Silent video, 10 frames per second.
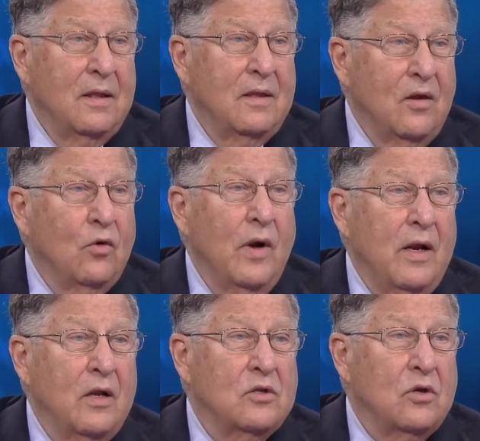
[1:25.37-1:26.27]
that the
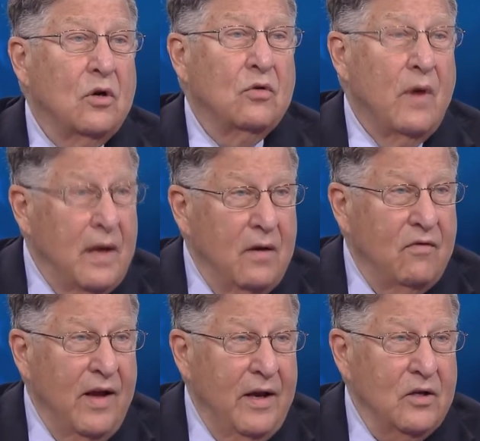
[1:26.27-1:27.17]
Iranians took great
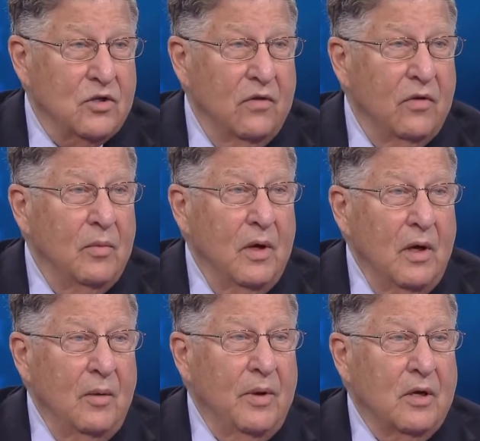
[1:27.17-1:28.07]
advantage of him
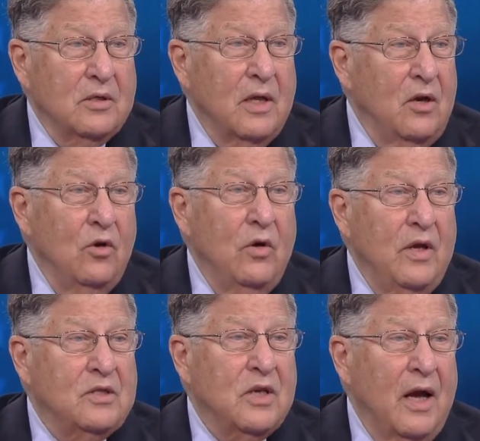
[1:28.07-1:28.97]
because they knew
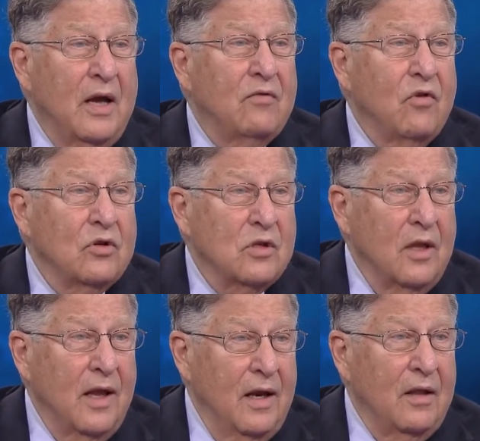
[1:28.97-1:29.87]
he'd sign
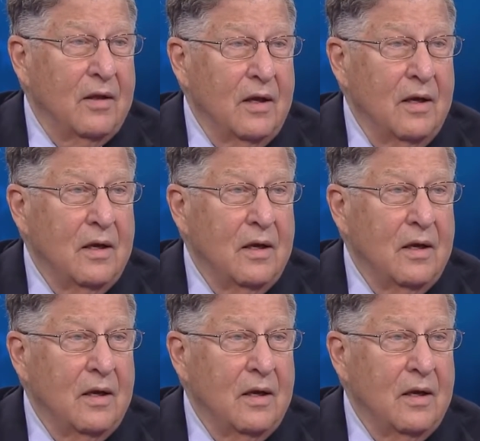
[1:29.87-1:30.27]
virtually anything.